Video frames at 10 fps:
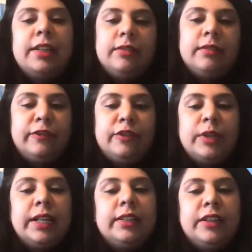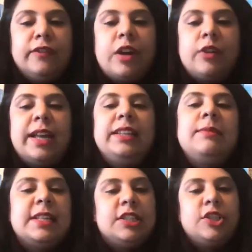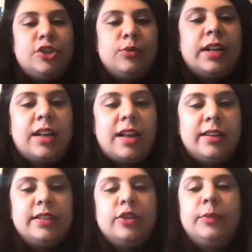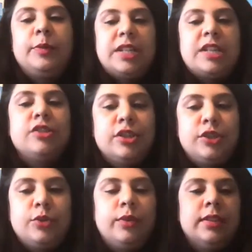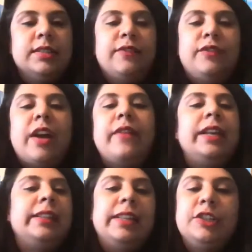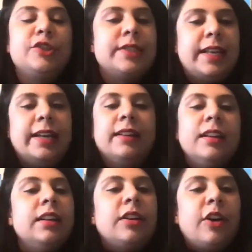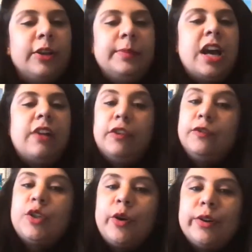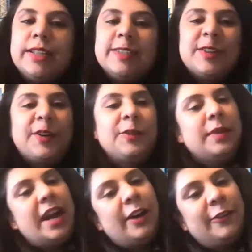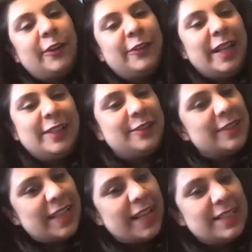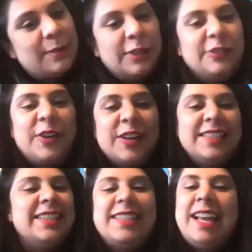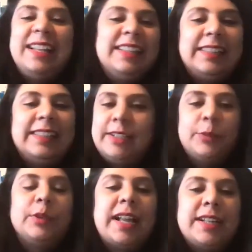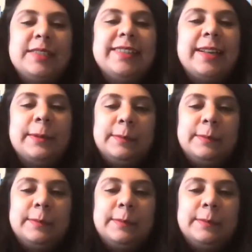if you can give out any message to our current or potential students, if you have anything to say on behalf of Torrens or on behalf of like saying something for Aussies, anything that you would like to say.